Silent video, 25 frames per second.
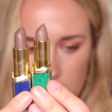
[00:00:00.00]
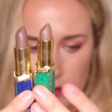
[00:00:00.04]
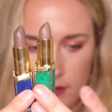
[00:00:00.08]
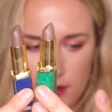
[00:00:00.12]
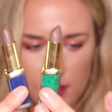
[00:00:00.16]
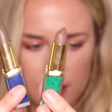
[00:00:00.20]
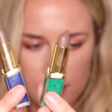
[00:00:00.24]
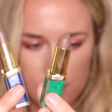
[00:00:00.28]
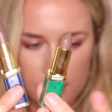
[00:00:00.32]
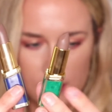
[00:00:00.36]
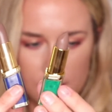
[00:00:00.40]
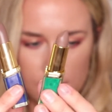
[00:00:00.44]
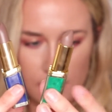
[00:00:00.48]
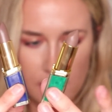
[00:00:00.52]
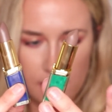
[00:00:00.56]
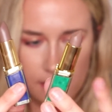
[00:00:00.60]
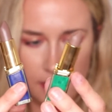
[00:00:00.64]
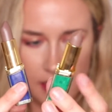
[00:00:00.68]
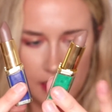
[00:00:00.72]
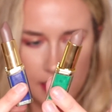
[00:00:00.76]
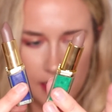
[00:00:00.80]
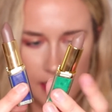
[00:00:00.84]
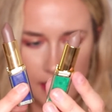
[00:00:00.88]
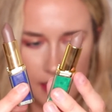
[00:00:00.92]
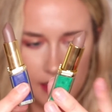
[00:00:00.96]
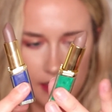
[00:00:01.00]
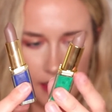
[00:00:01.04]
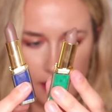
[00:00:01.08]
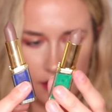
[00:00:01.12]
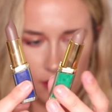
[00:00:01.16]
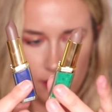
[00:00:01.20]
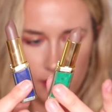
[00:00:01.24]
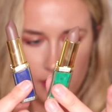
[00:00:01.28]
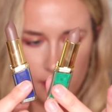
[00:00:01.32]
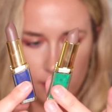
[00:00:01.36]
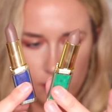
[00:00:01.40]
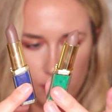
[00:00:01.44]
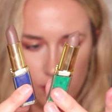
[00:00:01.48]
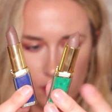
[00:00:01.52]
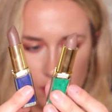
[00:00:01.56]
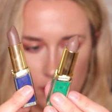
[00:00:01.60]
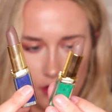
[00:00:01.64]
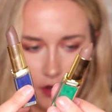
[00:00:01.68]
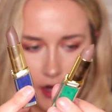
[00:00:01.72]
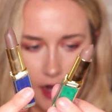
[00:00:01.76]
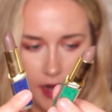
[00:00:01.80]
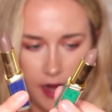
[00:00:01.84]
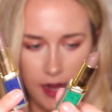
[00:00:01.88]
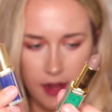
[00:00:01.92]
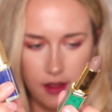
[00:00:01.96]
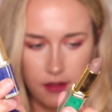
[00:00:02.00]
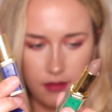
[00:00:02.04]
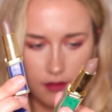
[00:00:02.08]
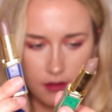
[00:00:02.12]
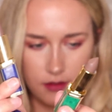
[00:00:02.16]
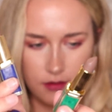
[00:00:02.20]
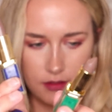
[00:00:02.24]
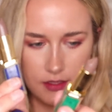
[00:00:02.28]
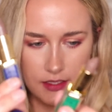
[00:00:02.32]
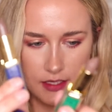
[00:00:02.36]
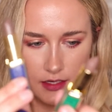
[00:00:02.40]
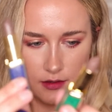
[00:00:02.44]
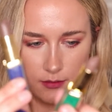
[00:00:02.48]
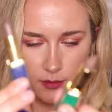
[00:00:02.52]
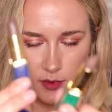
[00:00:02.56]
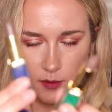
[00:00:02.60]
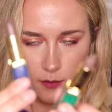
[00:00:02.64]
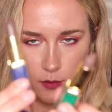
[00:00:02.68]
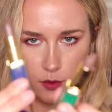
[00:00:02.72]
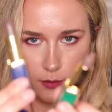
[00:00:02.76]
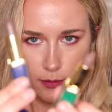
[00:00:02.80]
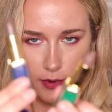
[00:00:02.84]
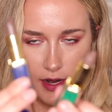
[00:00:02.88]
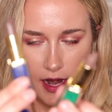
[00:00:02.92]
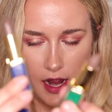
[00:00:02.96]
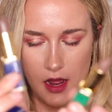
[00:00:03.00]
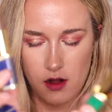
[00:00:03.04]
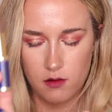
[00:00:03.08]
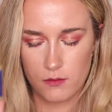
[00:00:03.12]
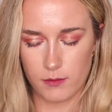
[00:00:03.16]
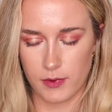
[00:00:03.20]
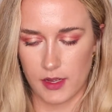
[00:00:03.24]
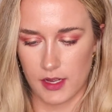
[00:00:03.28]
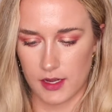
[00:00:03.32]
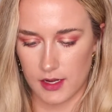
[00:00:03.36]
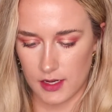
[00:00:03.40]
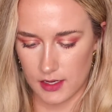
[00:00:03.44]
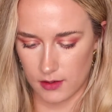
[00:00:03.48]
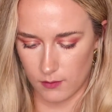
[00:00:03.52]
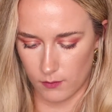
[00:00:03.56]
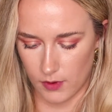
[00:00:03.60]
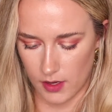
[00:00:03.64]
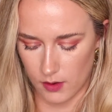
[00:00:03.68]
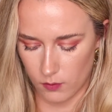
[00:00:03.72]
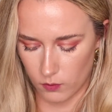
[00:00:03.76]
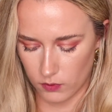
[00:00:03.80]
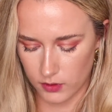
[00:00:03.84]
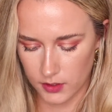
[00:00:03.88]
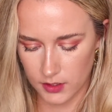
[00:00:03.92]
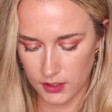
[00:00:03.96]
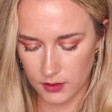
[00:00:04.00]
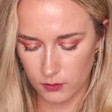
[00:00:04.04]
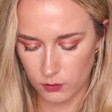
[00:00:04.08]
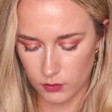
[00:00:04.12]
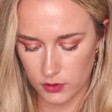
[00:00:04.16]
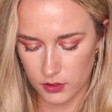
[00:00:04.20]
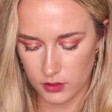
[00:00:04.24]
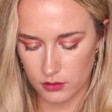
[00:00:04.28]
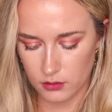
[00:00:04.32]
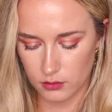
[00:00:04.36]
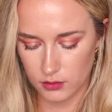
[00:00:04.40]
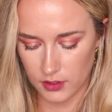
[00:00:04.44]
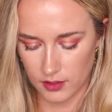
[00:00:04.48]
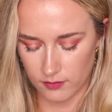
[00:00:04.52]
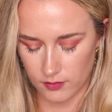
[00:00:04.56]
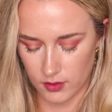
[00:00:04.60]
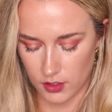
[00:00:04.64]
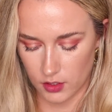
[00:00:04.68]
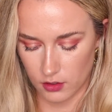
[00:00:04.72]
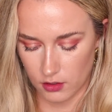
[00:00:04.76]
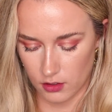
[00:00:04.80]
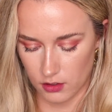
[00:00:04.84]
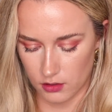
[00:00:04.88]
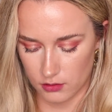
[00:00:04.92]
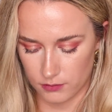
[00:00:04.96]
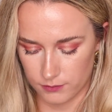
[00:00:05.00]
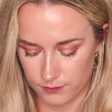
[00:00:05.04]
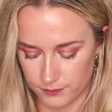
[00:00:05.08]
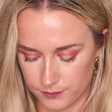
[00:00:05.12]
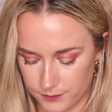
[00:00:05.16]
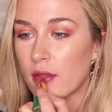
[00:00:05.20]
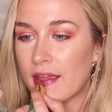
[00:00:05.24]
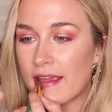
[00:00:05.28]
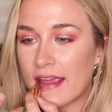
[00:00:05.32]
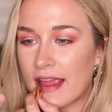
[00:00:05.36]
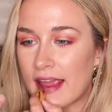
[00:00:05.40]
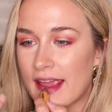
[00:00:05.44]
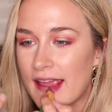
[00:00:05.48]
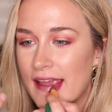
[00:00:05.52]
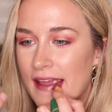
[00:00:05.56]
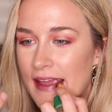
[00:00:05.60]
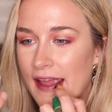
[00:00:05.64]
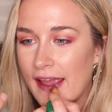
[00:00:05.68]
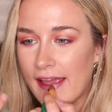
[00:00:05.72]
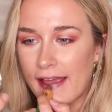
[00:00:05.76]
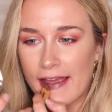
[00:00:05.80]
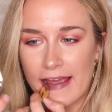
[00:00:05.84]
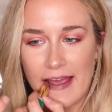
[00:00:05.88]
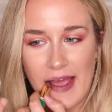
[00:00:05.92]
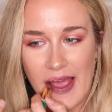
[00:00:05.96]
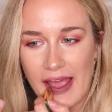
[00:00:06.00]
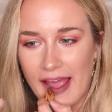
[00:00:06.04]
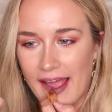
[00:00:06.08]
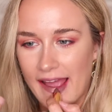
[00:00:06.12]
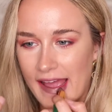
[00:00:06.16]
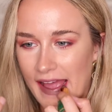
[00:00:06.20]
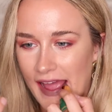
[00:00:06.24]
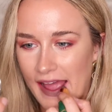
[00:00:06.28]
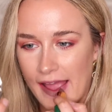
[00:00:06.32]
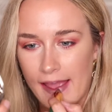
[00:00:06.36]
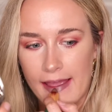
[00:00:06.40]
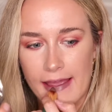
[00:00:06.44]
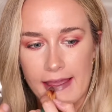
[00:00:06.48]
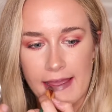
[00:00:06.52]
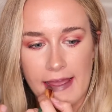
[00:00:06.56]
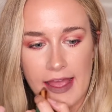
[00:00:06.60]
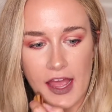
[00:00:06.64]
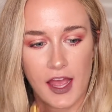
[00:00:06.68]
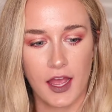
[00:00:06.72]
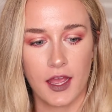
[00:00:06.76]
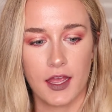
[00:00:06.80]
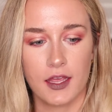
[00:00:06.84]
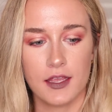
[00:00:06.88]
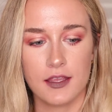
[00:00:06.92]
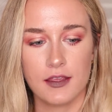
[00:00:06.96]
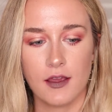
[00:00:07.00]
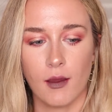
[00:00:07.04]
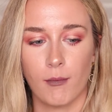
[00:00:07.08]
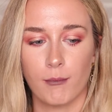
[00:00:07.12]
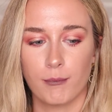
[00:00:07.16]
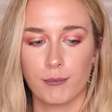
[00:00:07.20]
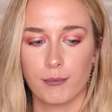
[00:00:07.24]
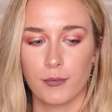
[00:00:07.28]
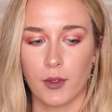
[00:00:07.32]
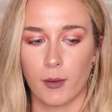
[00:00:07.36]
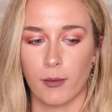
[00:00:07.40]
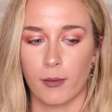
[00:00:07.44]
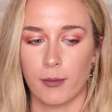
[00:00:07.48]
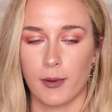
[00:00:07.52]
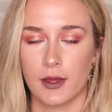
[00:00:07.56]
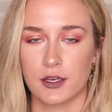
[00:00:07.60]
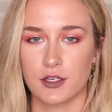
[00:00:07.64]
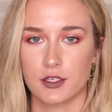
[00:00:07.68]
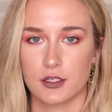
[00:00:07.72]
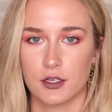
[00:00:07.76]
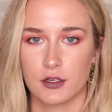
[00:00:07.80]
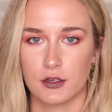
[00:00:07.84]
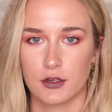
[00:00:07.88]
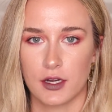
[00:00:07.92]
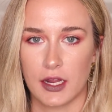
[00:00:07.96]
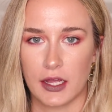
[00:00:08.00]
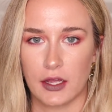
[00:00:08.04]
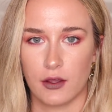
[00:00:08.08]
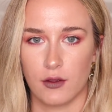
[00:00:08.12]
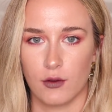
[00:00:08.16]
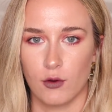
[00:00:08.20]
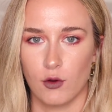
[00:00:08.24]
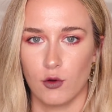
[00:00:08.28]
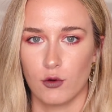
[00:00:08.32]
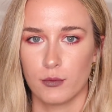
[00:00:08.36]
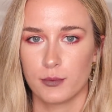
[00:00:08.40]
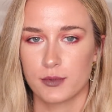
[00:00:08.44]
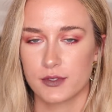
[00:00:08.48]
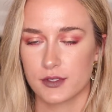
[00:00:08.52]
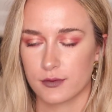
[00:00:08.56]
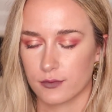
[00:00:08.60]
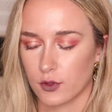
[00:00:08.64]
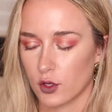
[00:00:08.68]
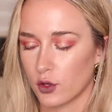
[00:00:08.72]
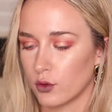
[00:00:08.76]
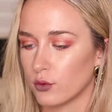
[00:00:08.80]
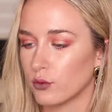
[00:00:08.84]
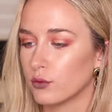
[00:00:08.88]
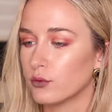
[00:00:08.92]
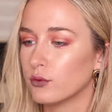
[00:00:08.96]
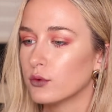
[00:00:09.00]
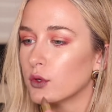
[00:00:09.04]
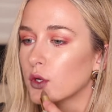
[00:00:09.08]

This one's maybe a little bit more grey and this one's a little bit more brown, but anyway, we will give it a go. Yep, I'm about to look like a corpse. Cool.